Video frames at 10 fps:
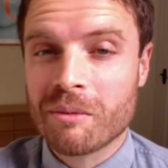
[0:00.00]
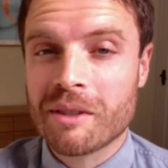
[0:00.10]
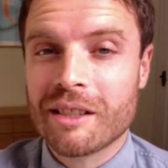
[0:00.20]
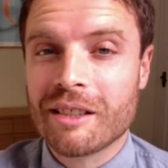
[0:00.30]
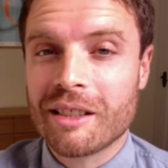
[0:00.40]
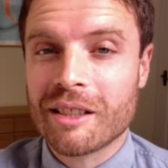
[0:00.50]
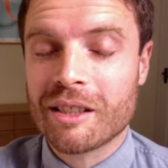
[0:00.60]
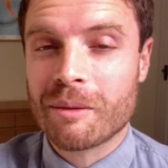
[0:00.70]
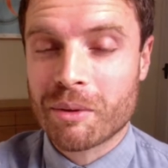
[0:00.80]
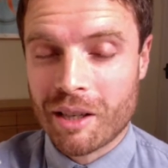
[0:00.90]
where
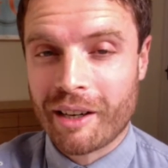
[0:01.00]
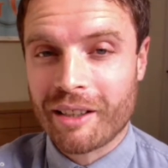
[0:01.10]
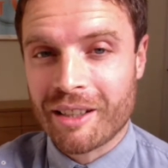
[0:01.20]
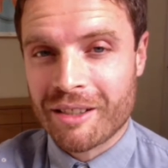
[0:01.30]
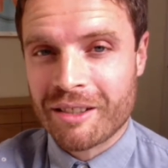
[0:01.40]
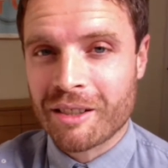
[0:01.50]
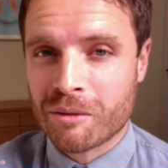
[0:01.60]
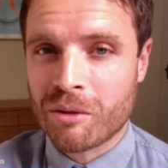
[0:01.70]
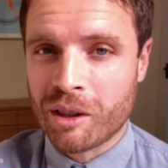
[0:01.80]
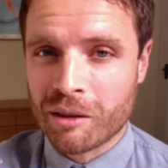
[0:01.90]
the protagonist is
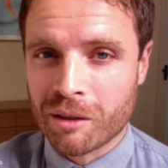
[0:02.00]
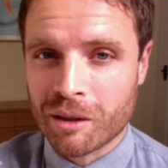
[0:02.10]
quite